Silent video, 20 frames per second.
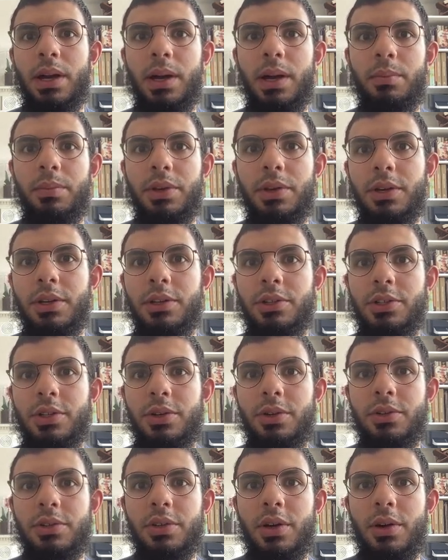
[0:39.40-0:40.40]
You can
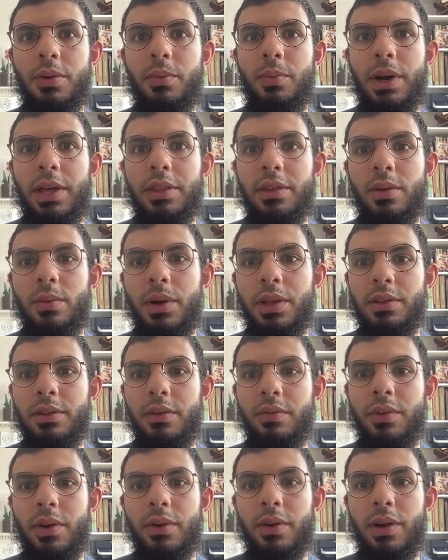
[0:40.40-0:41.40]
choose whether you want to
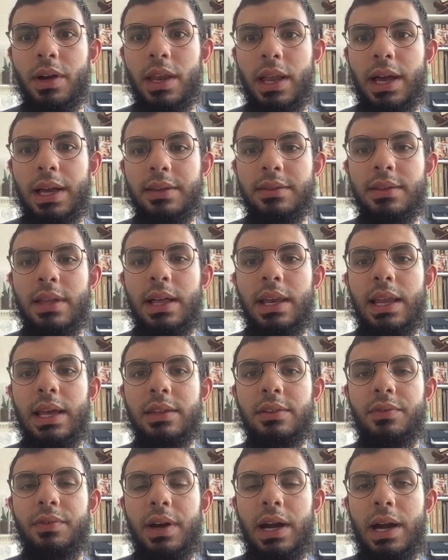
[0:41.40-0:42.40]
vocalize that last
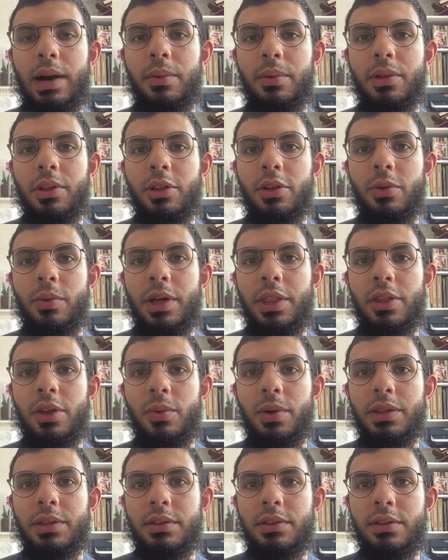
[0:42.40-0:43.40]
vowel or whether you
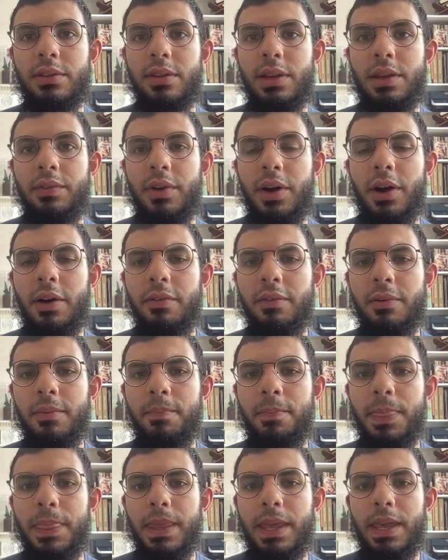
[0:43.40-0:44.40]
want to just leave it off.
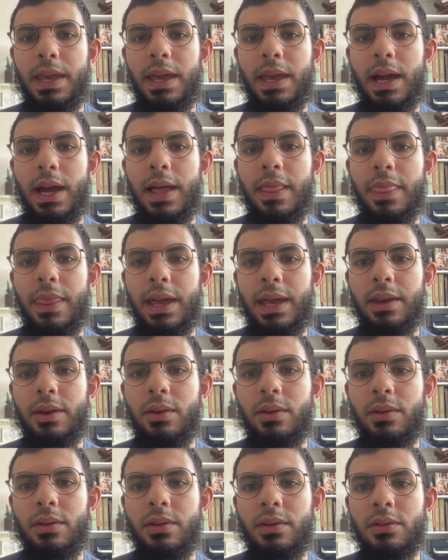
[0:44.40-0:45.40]
And
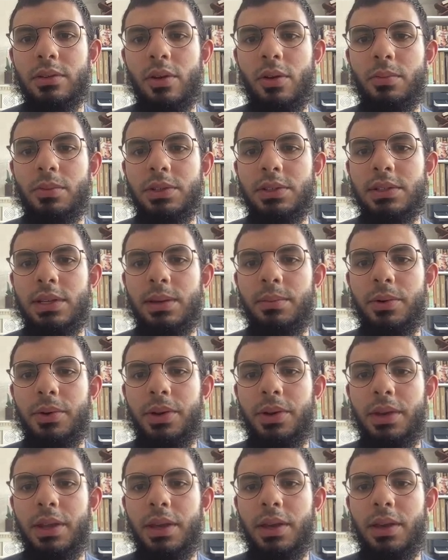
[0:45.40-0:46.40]
then, so
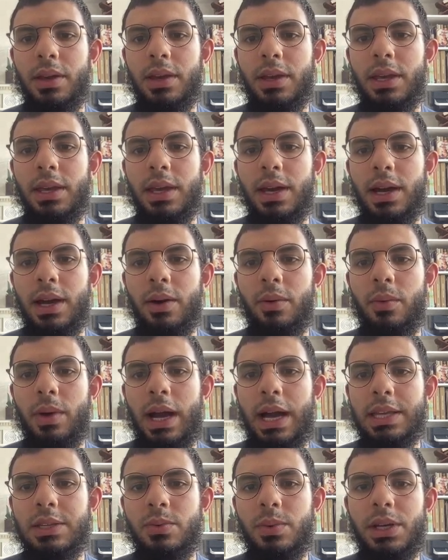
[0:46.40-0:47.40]
muslimun here,
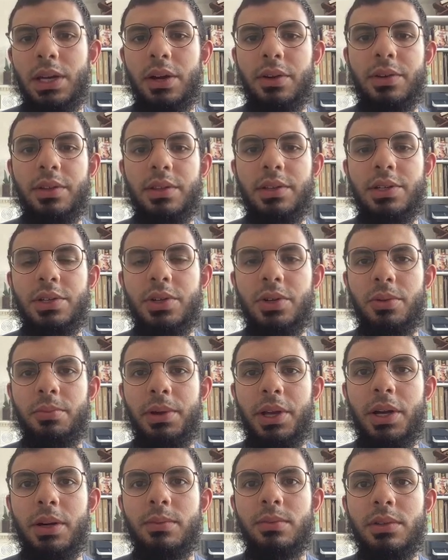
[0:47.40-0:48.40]
as we go to the dual,
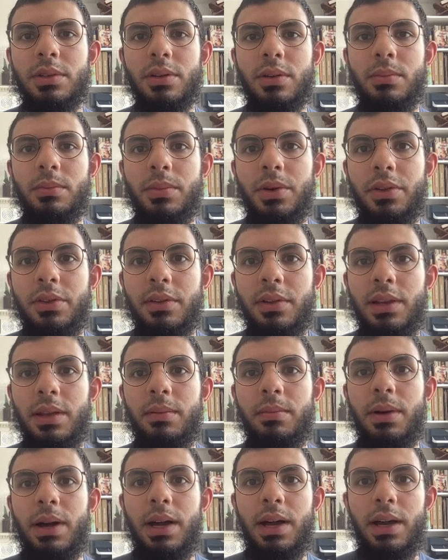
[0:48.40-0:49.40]
becomes
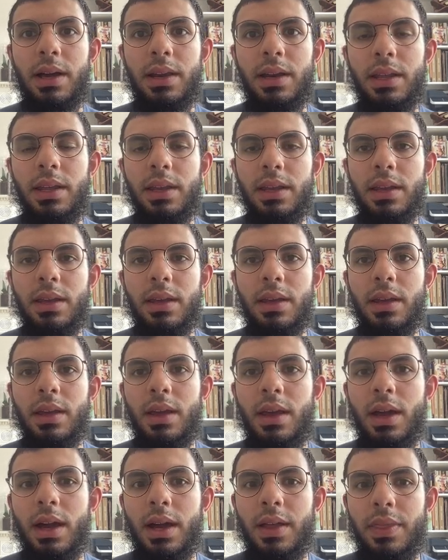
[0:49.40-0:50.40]
muslimani.
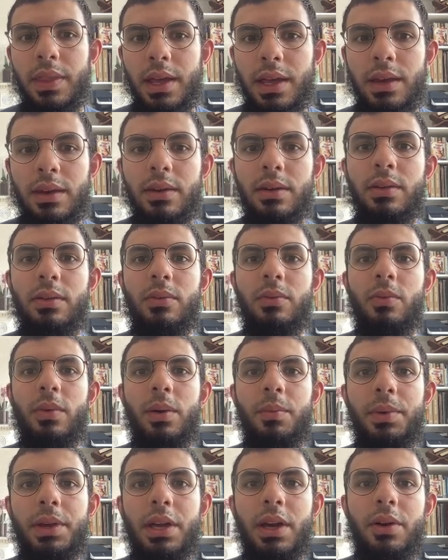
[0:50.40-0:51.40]
And then when
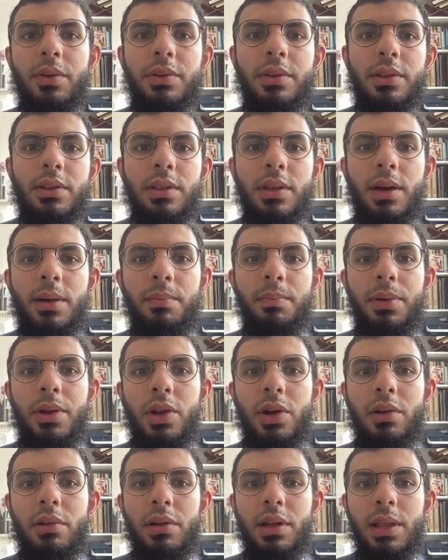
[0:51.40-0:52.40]
we go to the
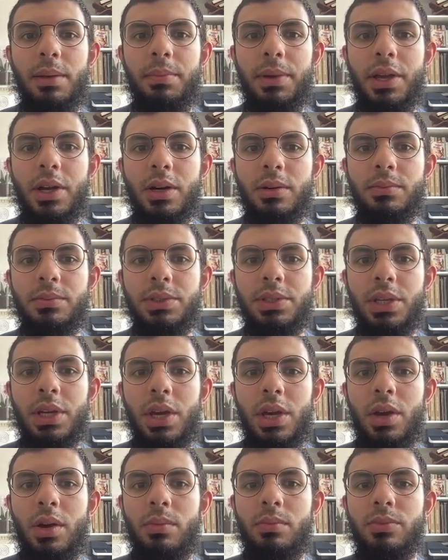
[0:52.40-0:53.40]
plural, it becomes
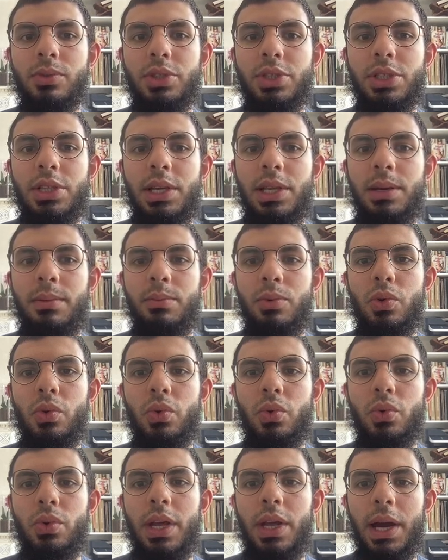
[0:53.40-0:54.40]

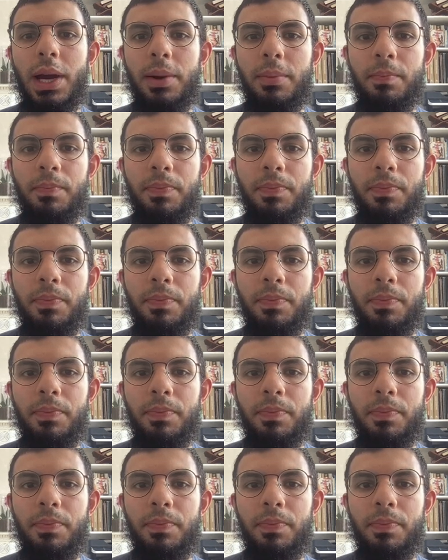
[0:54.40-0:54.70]
muslimuna.